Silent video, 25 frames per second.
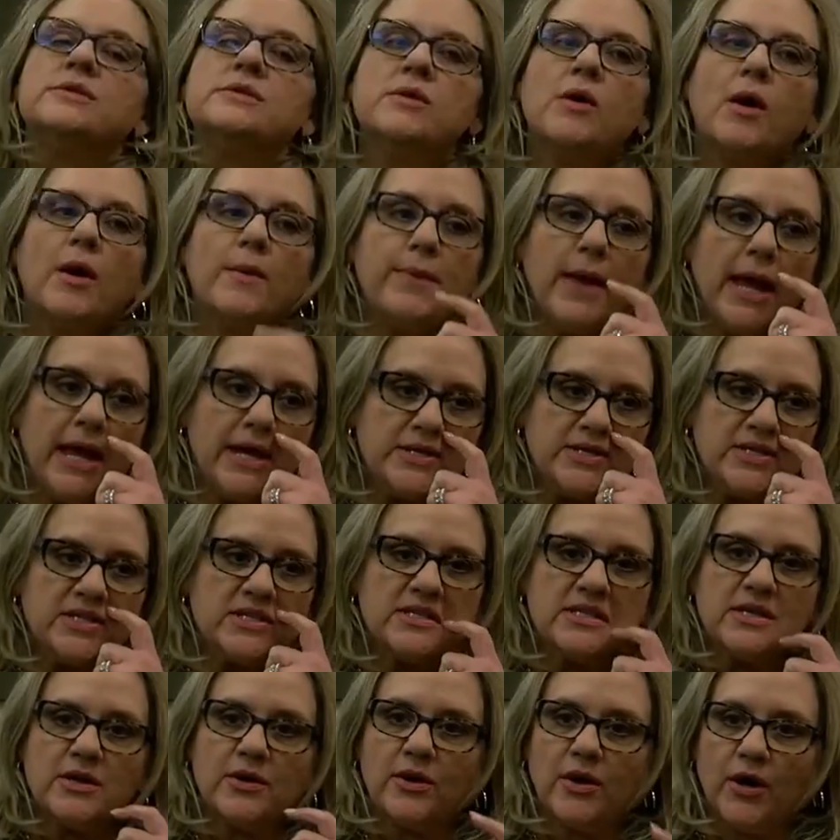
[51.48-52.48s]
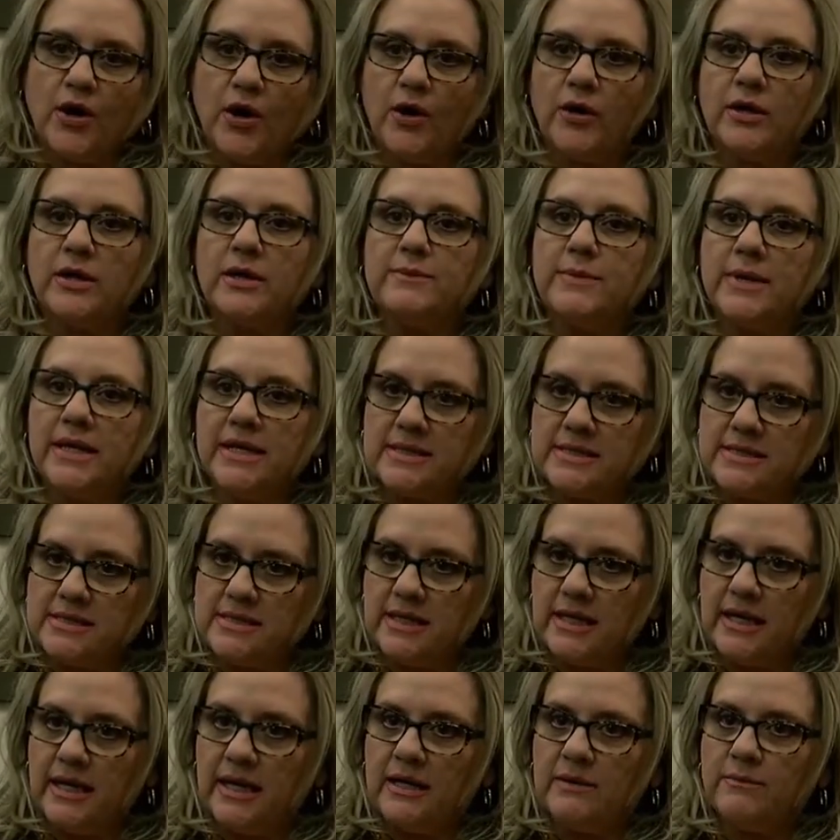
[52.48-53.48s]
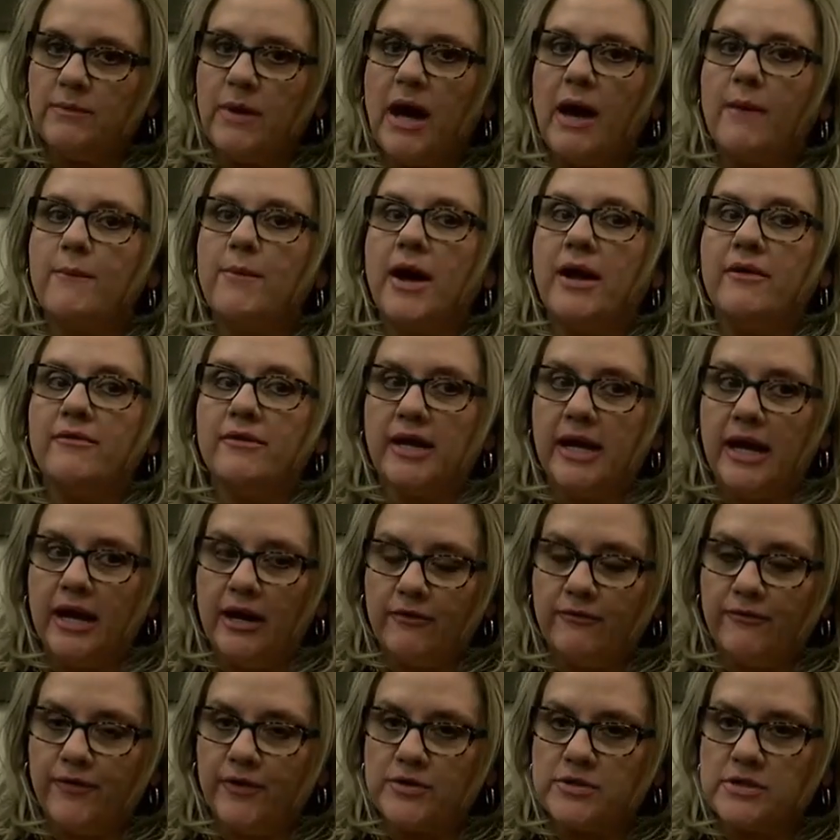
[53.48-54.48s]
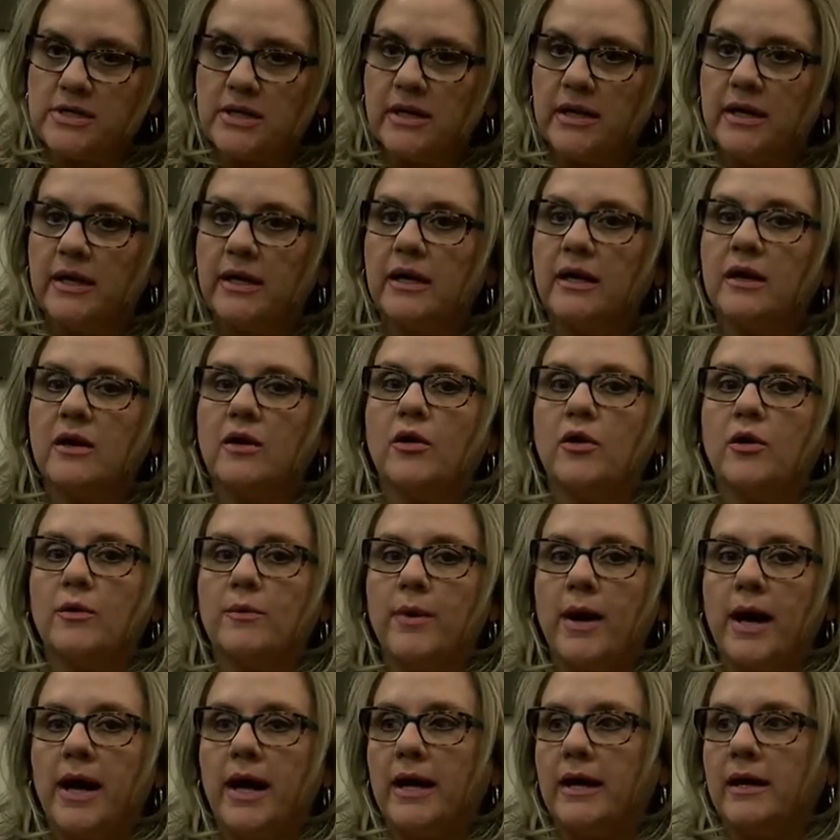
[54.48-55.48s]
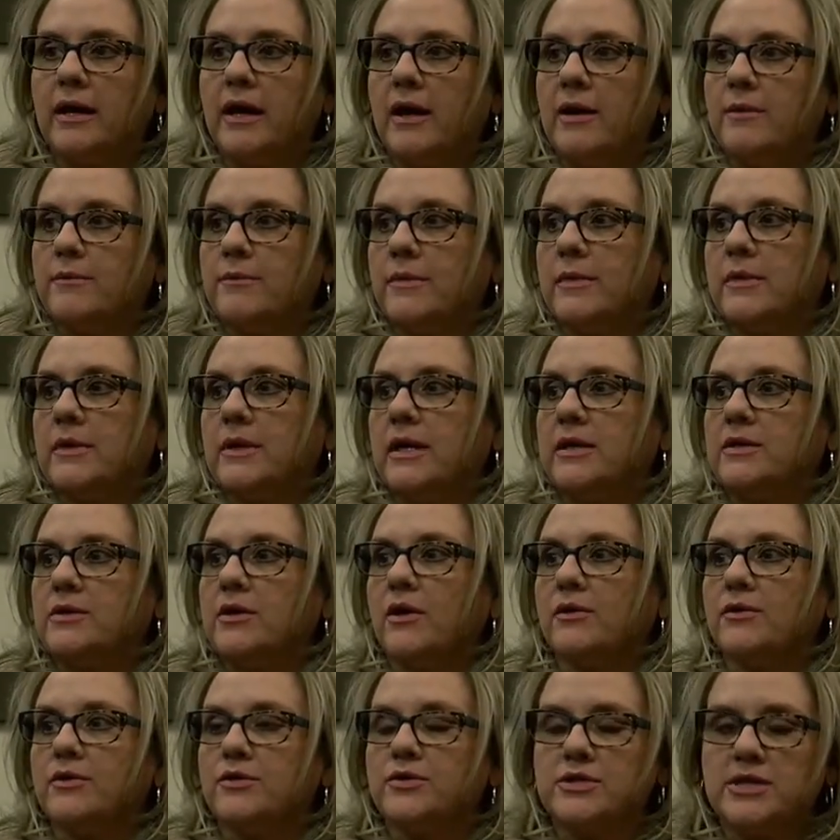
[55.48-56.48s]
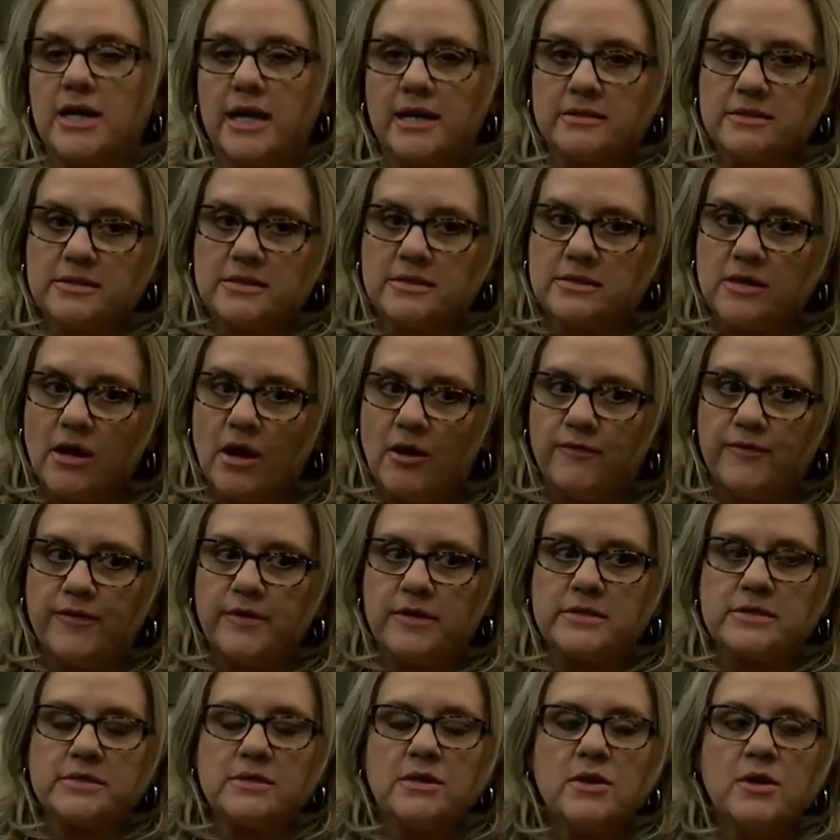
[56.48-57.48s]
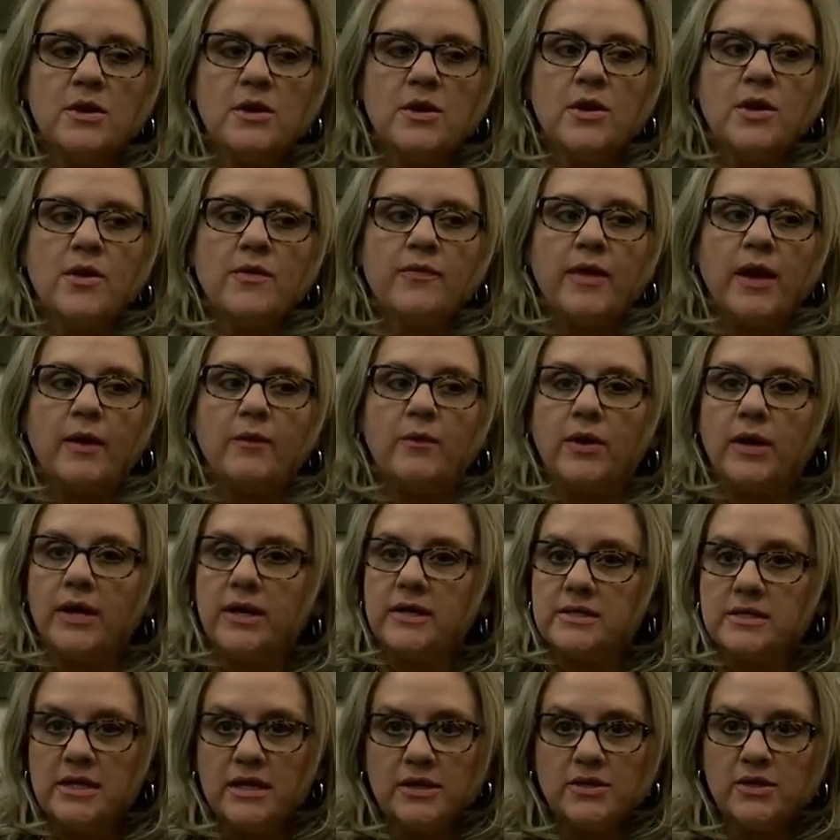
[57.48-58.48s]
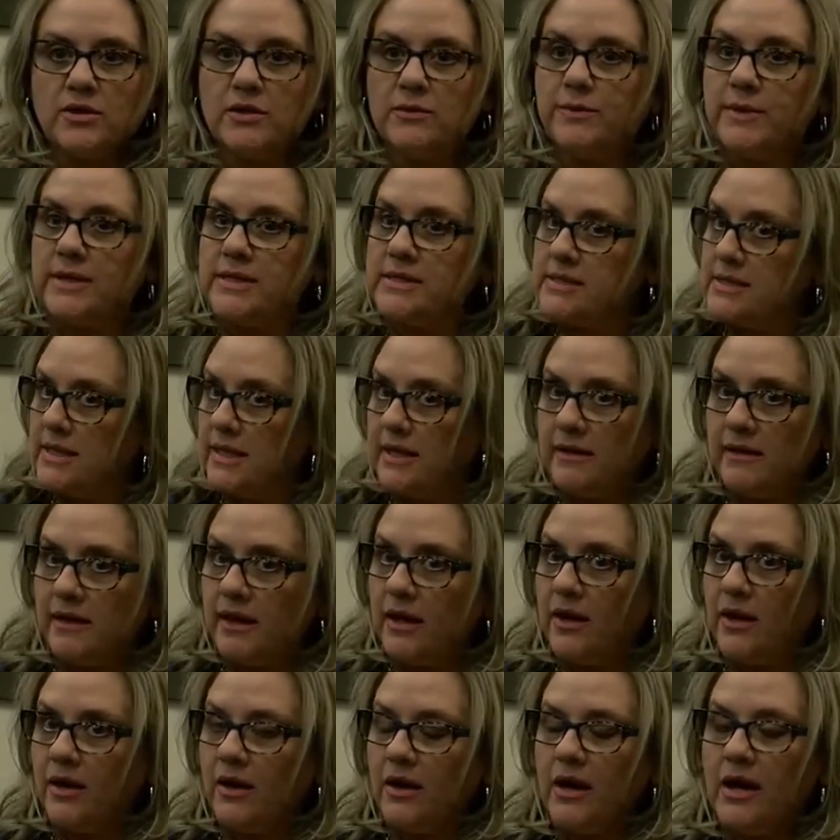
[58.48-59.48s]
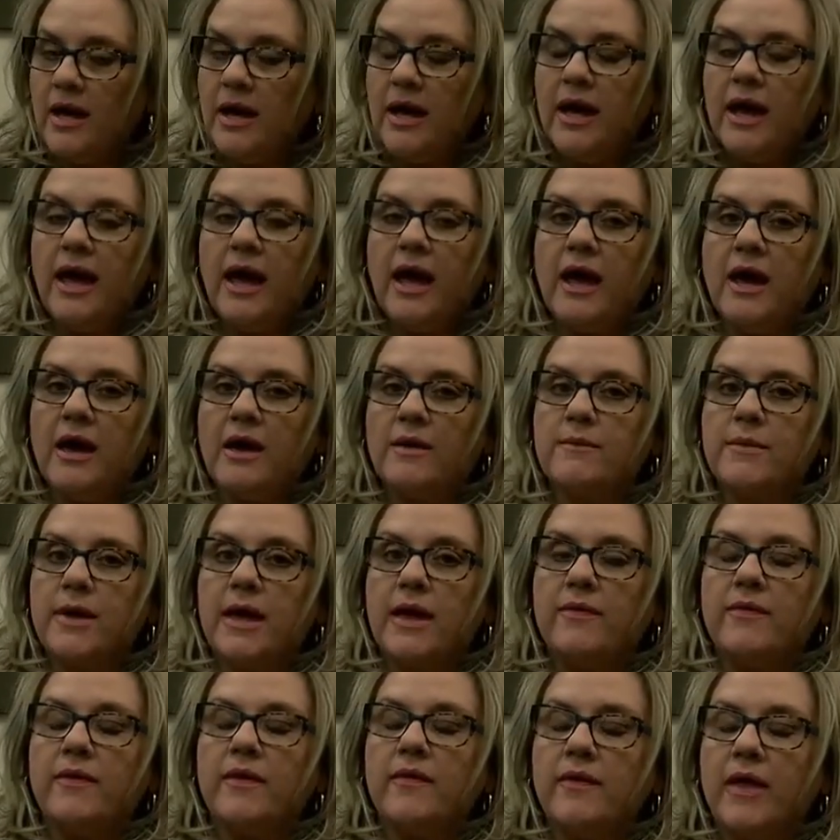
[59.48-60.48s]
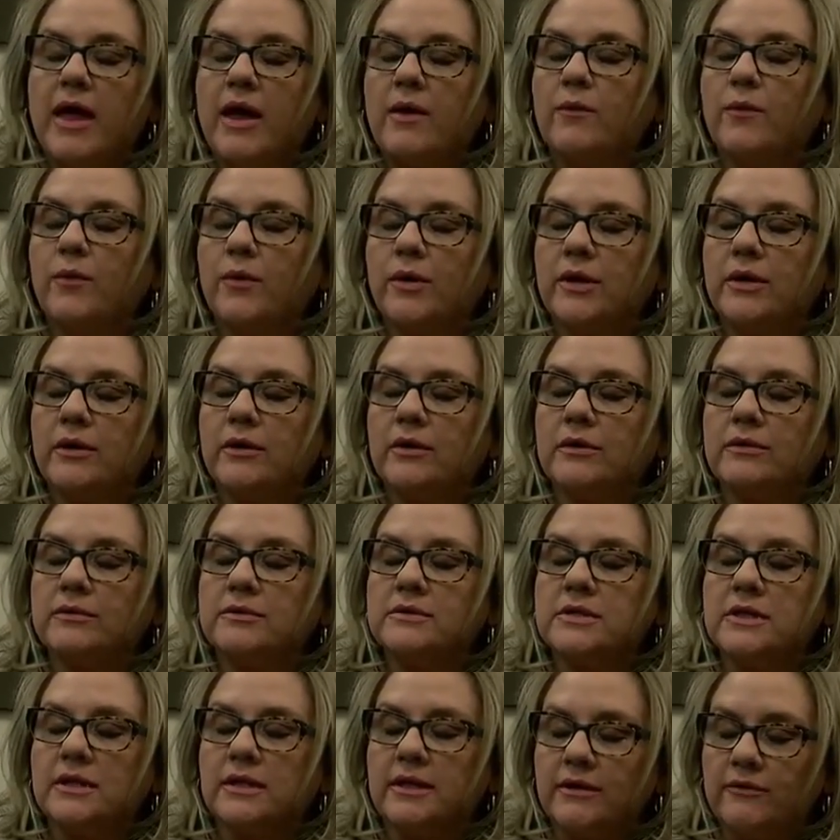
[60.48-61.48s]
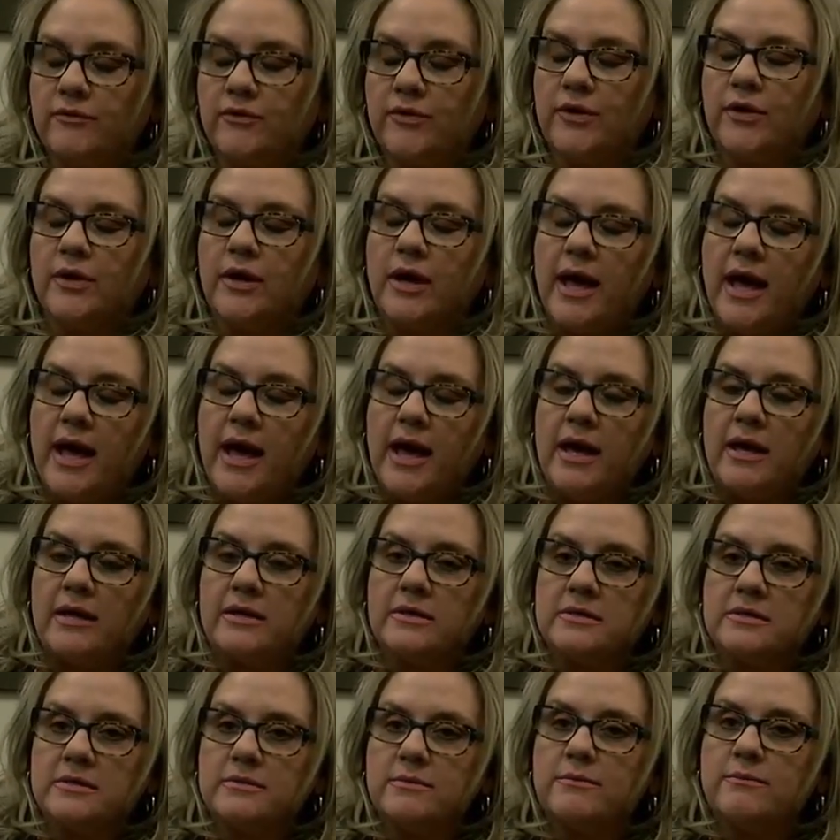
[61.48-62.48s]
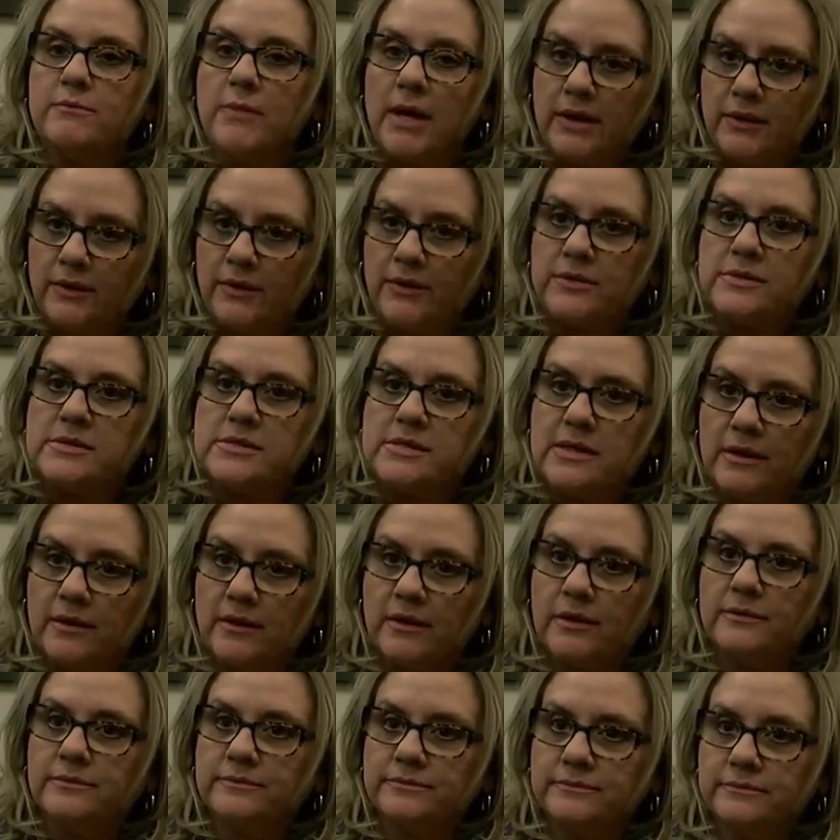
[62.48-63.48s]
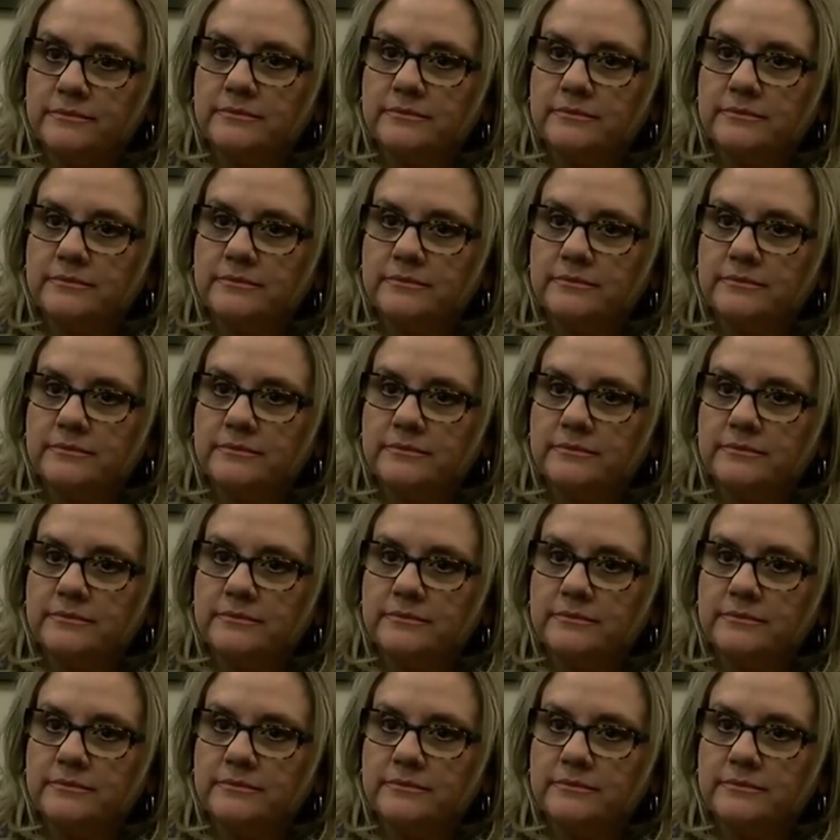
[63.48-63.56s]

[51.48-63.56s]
So our patients that are currently being seen by Care First Clinic or by in Dr. Schaus's office, they will continue to be seen there. And then they will deliver at medical center.